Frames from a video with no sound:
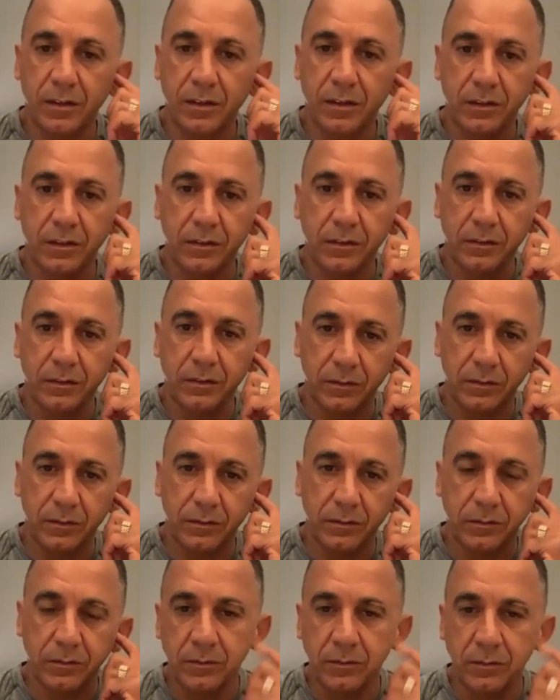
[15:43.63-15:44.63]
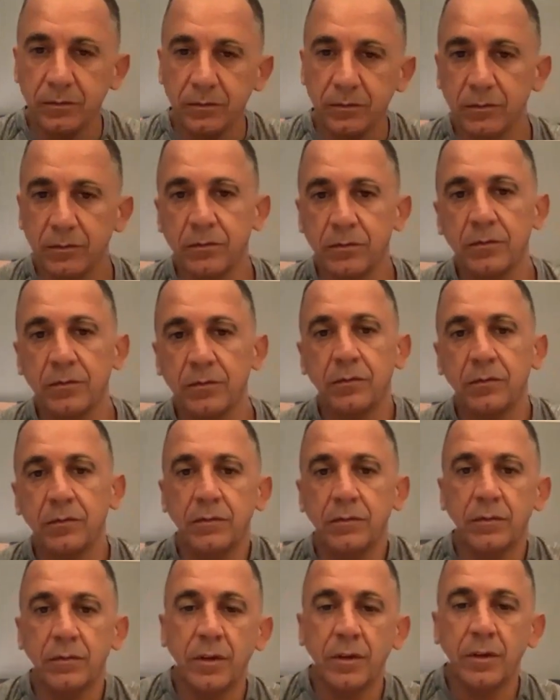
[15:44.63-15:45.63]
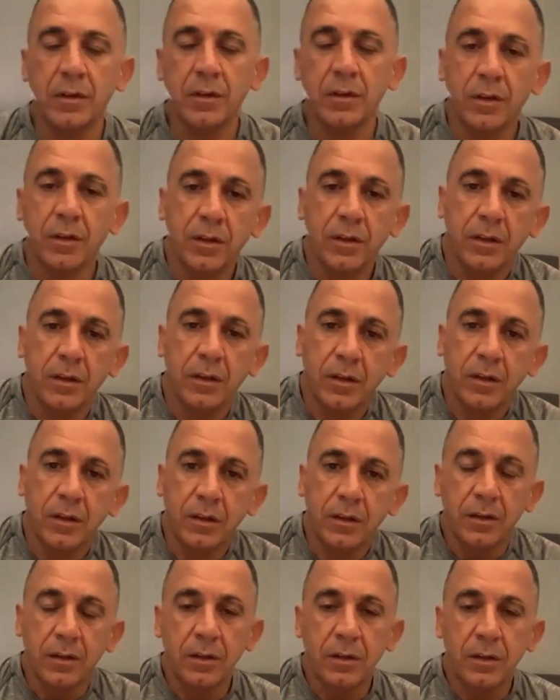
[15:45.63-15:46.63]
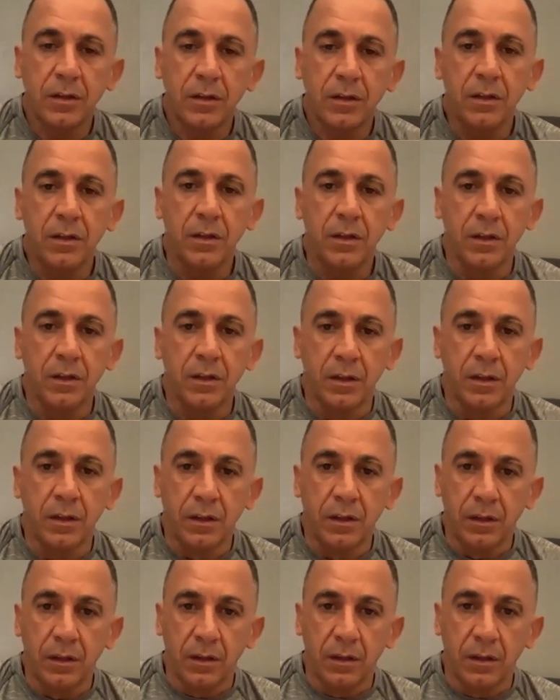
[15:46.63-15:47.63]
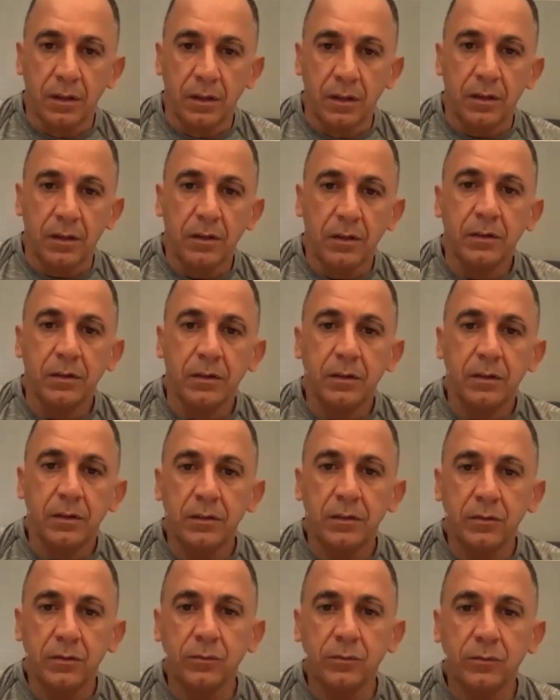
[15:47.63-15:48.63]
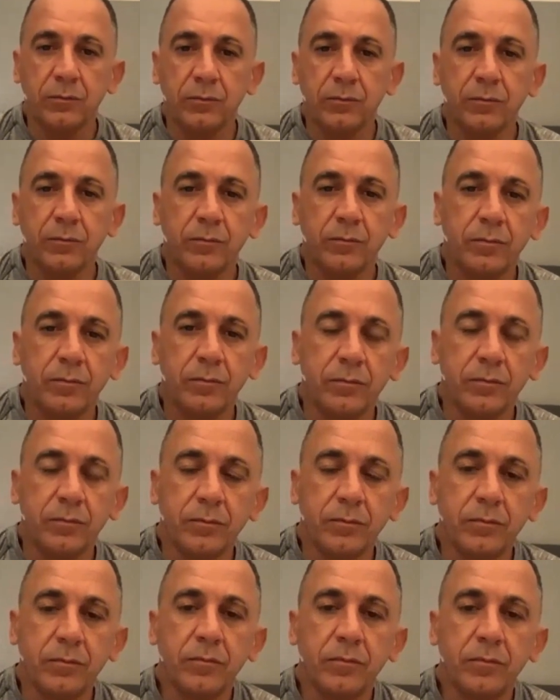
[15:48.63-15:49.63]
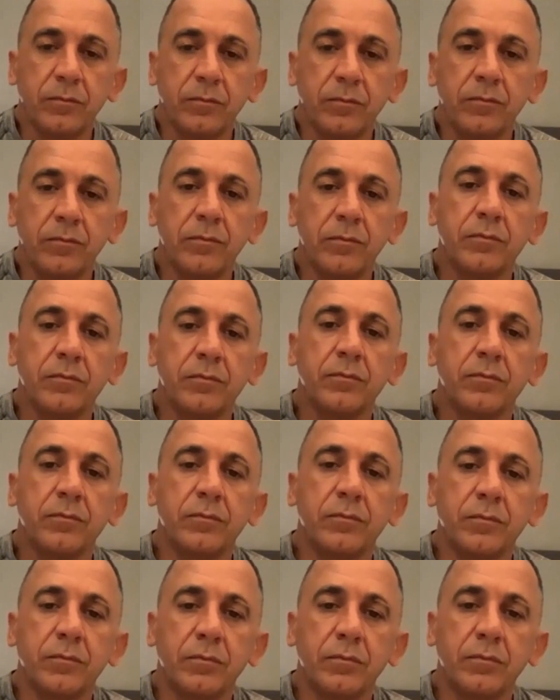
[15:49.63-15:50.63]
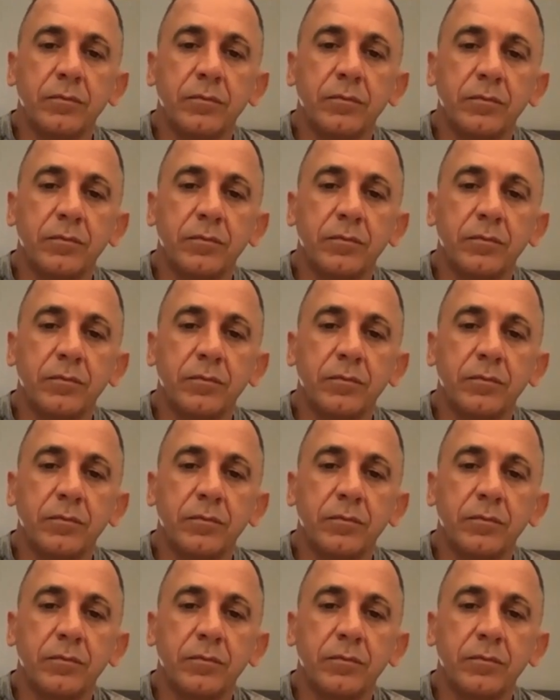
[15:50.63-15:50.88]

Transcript: (not speaking)